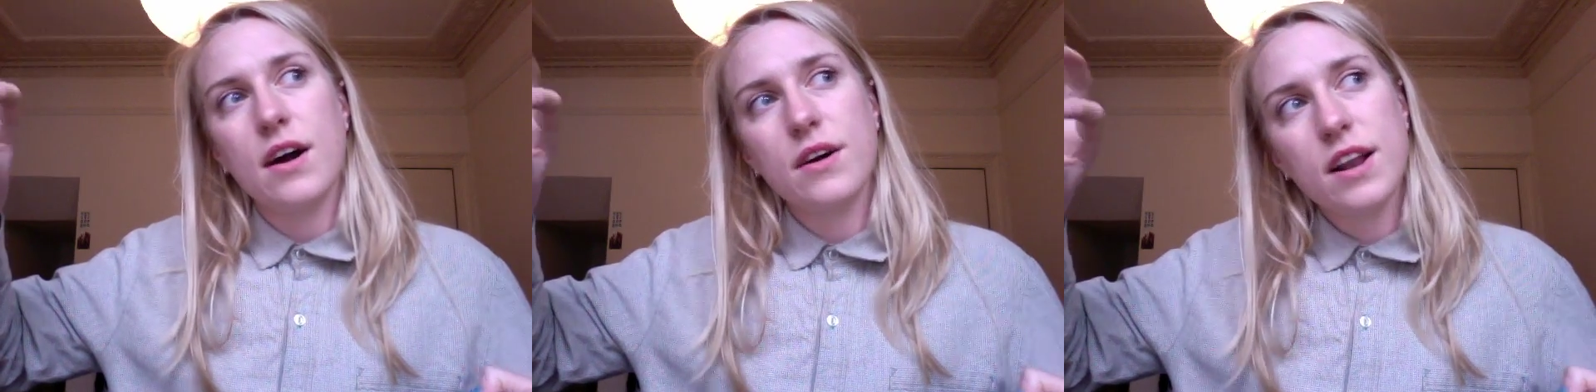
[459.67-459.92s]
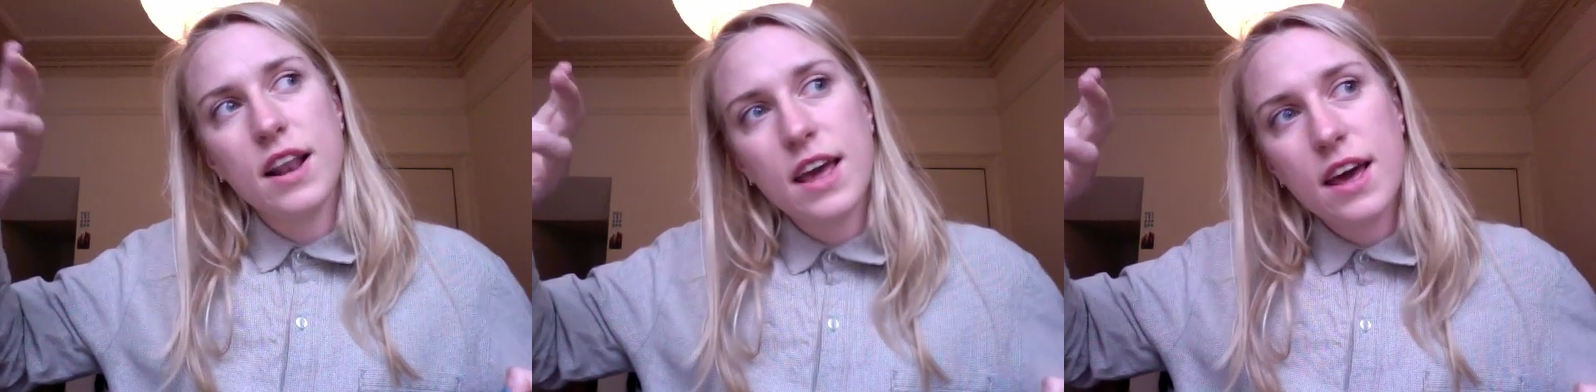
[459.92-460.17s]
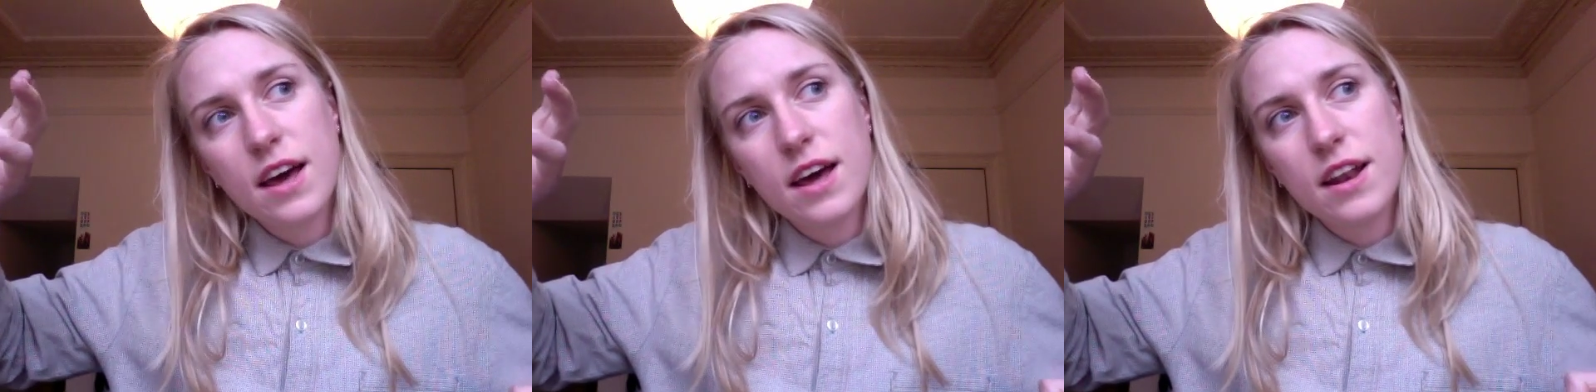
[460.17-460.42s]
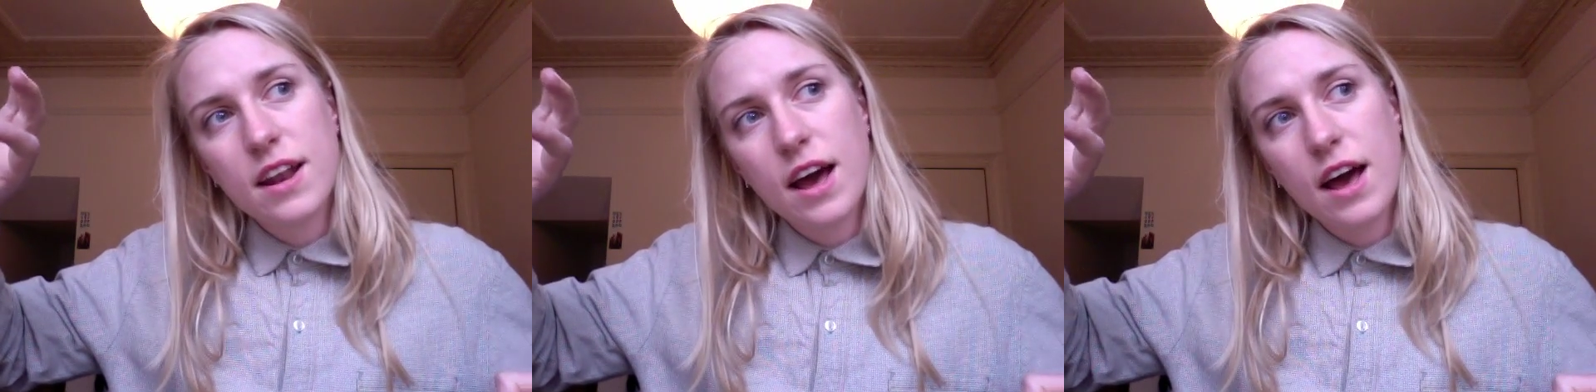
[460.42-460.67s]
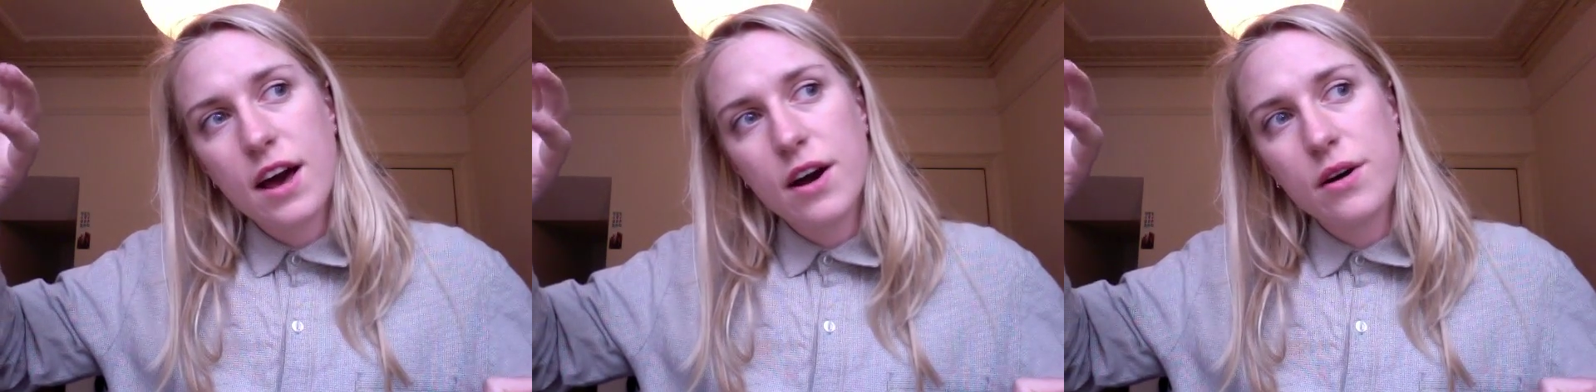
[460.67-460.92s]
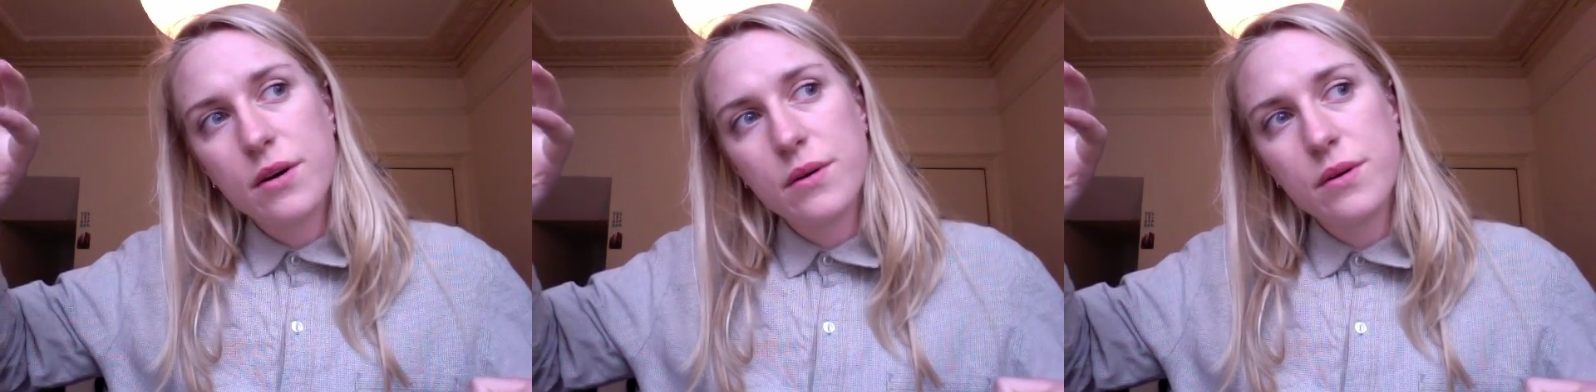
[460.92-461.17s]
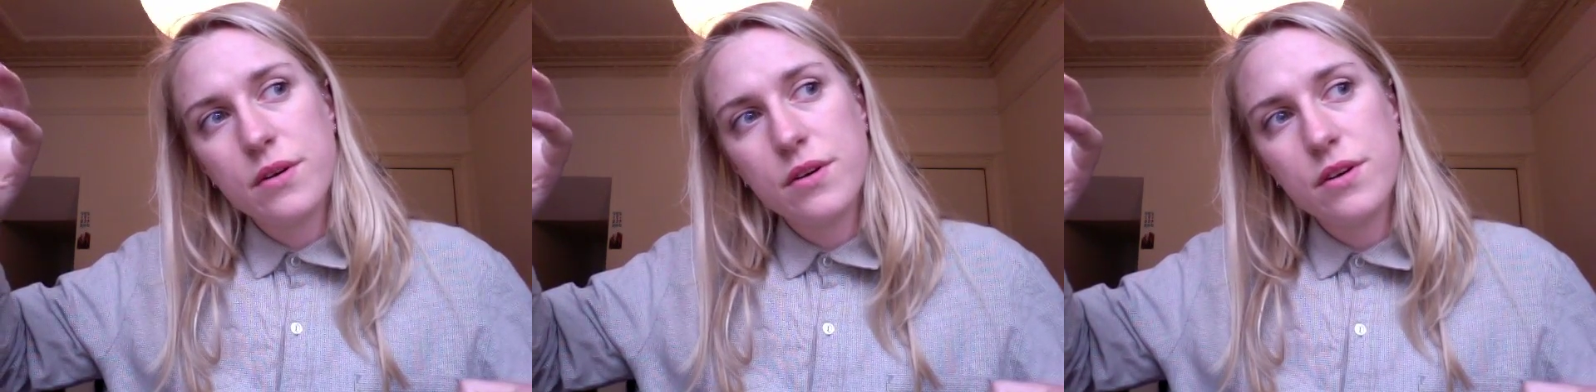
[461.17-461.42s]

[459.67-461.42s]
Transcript: clear and how